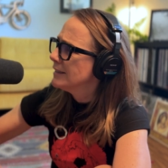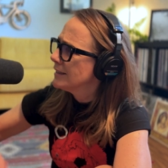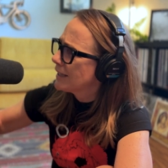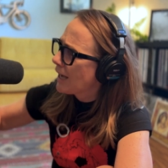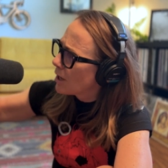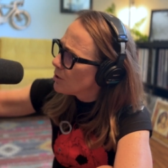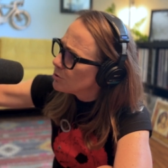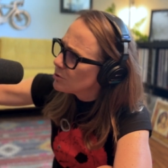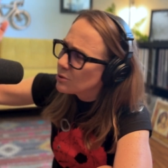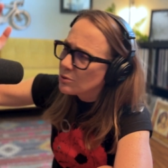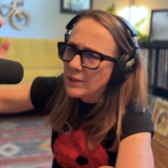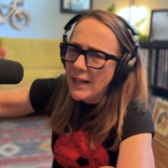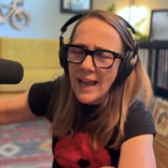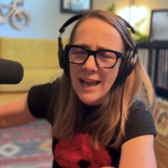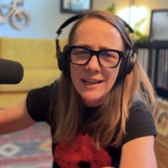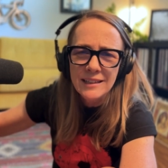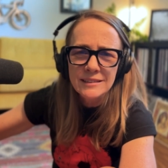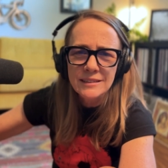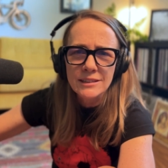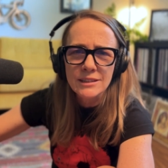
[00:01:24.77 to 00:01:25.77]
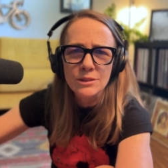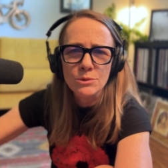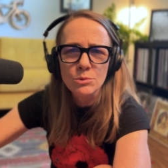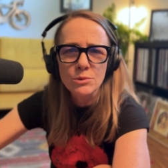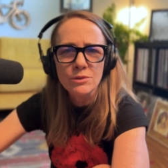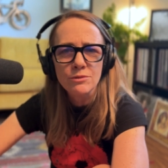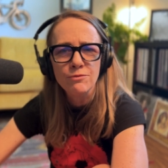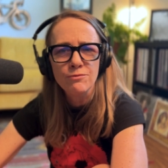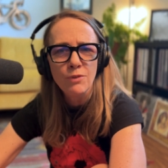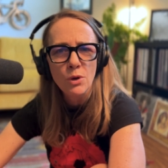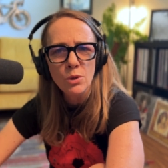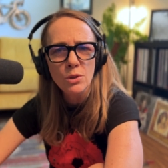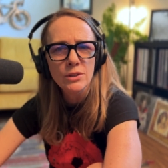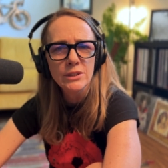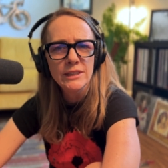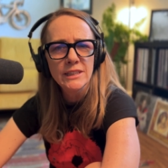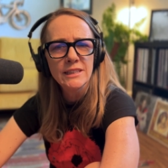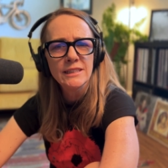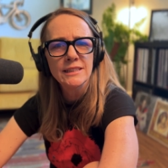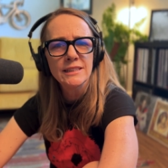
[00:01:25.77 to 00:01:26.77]
coastal houses would have
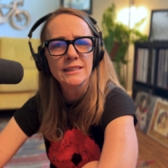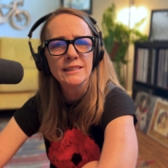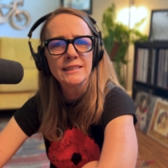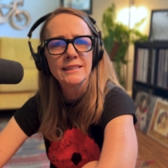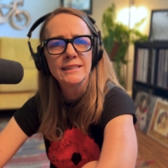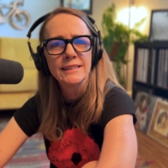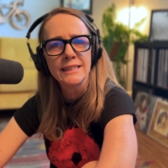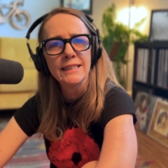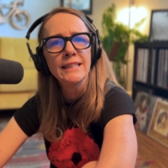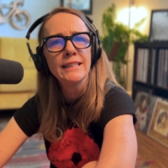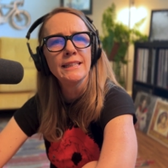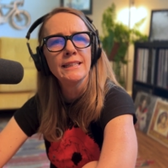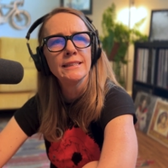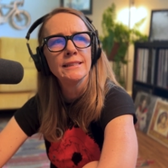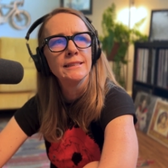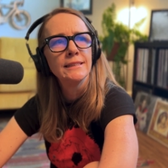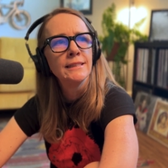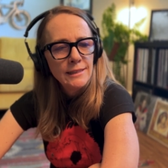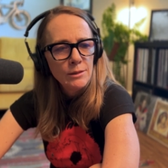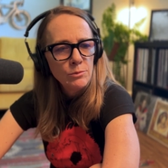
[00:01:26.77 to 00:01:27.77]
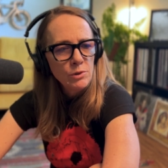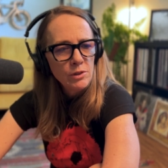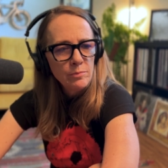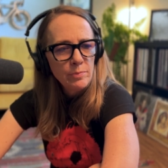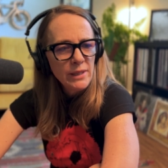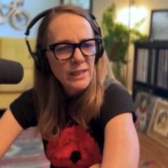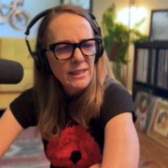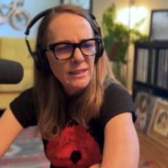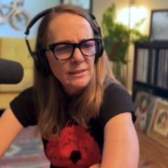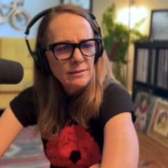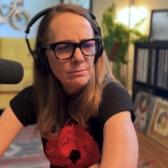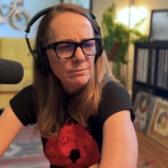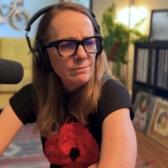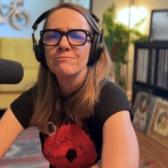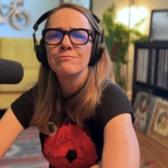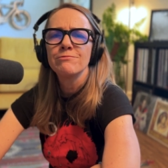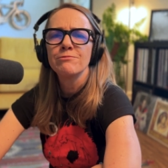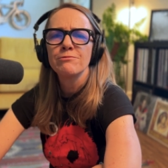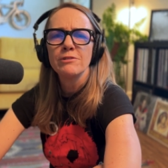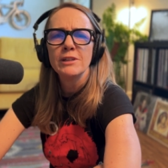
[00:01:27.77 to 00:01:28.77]
fallen into the sea, and there would have been
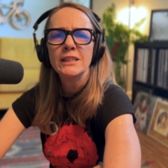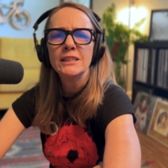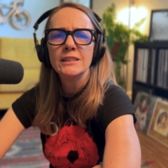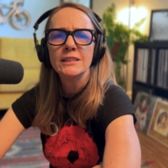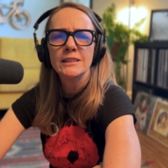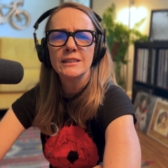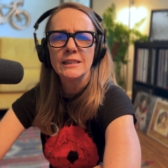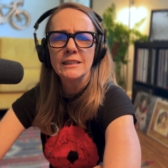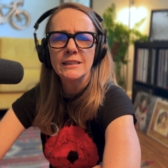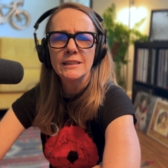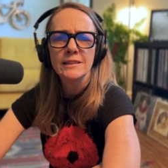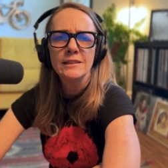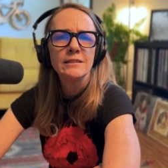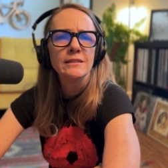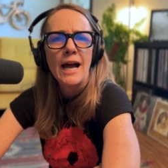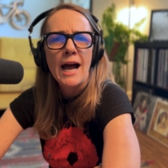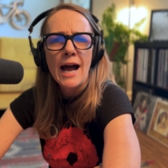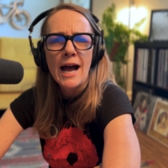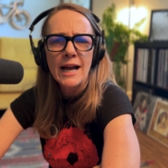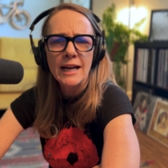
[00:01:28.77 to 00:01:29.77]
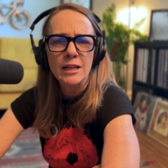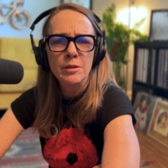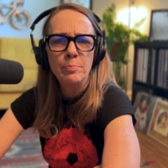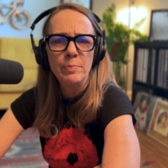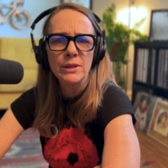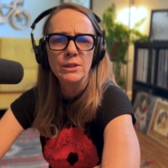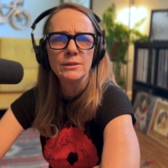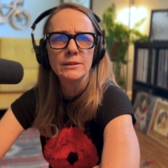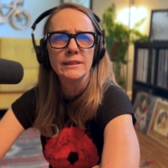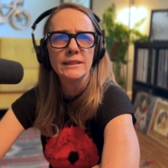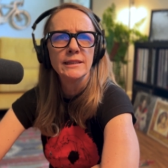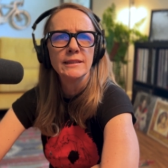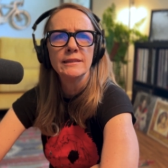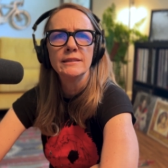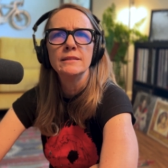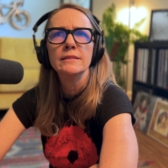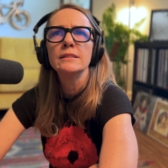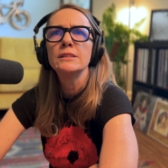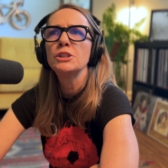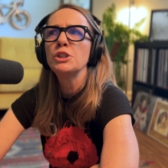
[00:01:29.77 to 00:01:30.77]
frenzied ark building
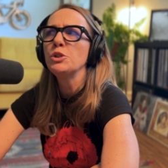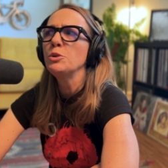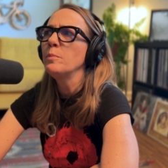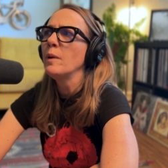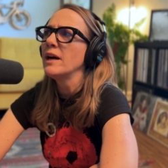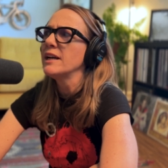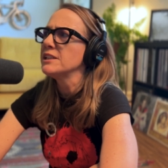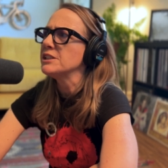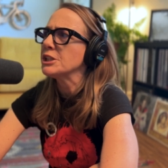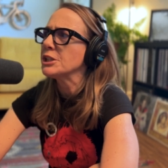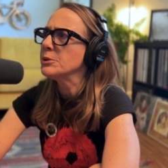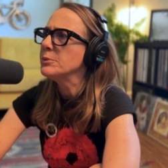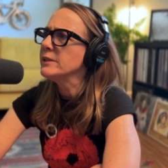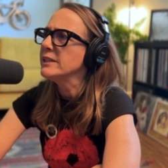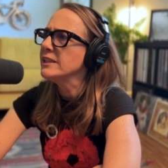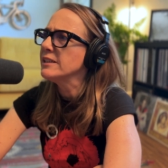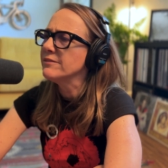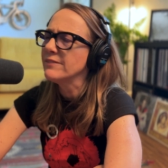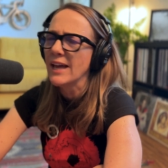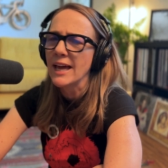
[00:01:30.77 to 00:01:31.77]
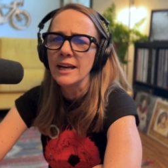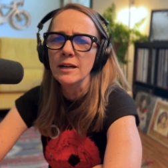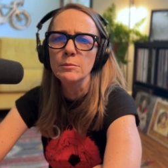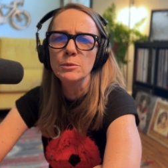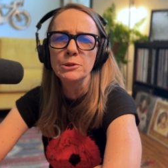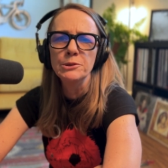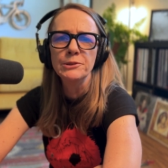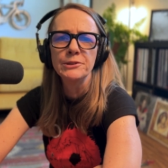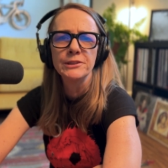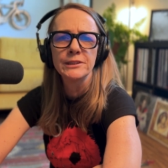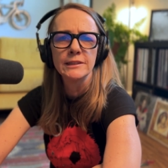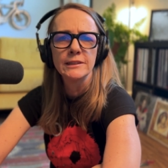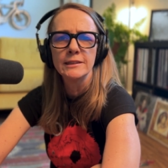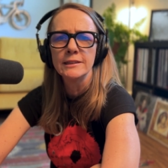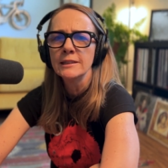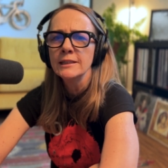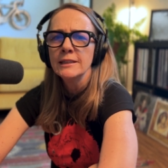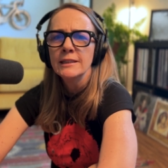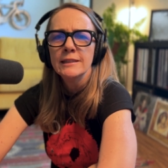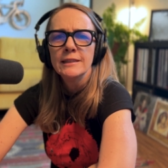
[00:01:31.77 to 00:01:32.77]
and 2x2ing of animals
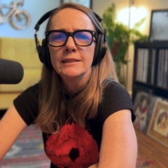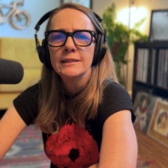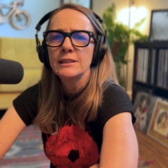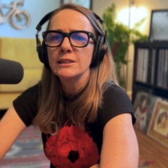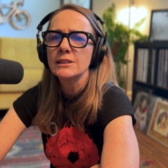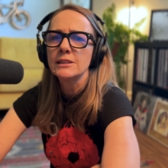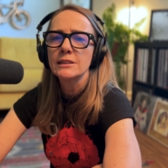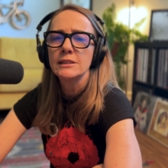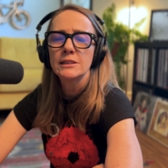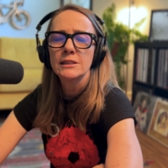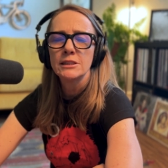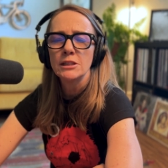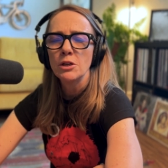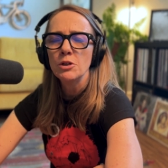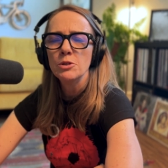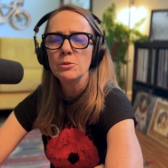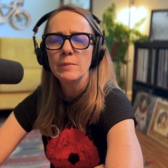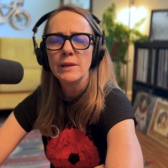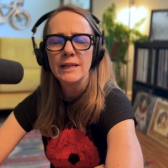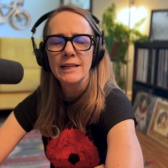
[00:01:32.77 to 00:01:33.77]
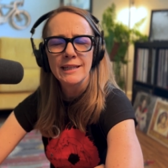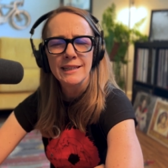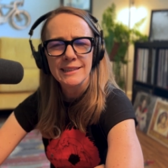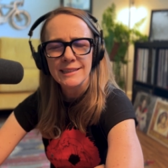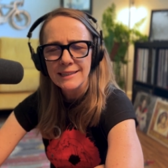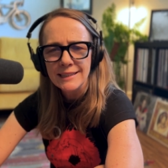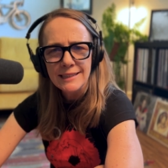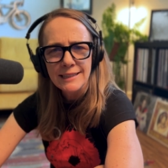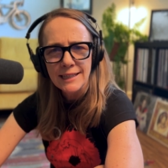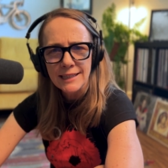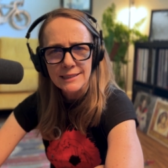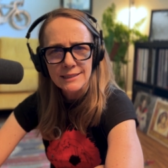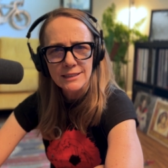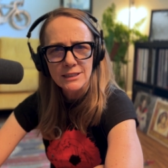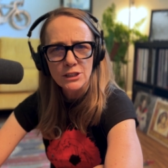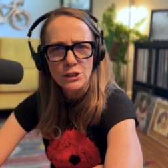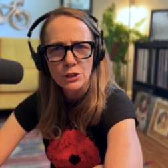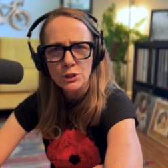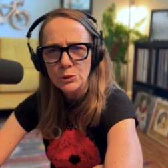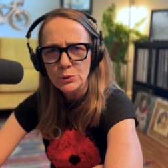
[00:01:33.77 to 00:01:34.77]
and just so many
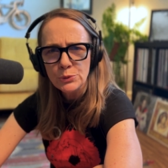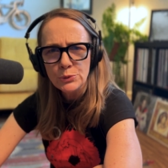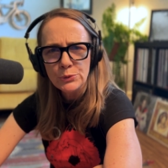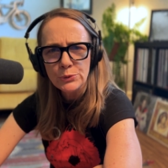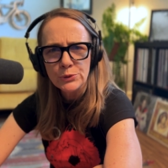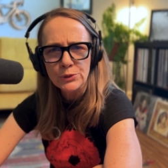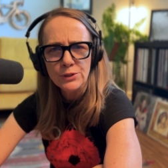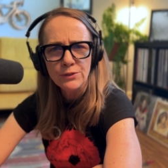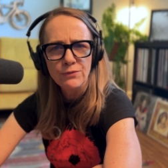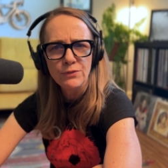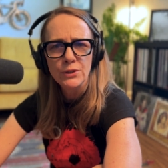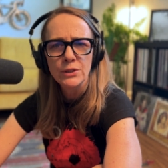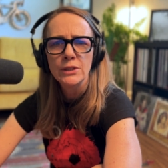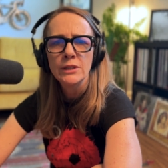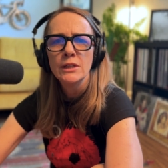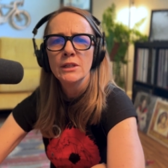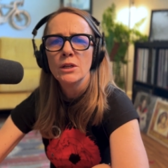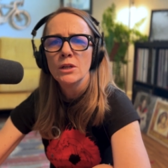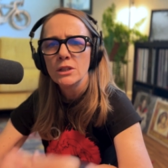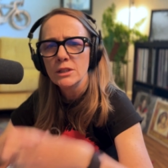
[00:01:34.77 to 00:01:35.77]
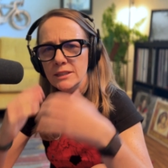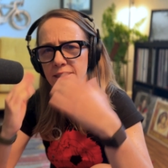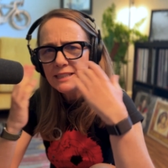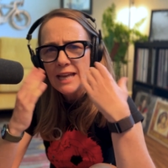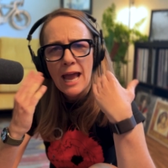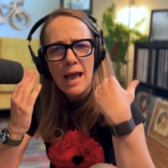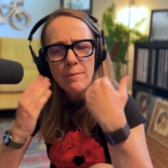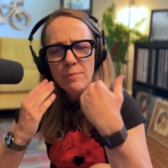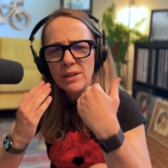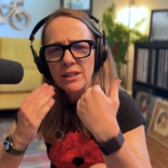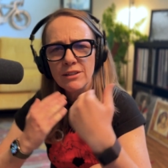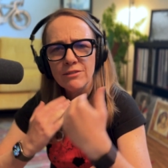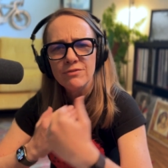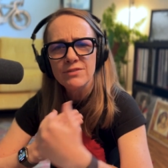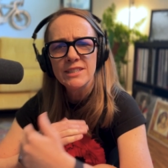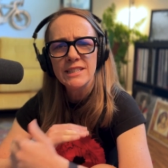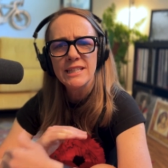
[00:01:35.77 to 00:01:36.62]
Kleenex used for dabbing of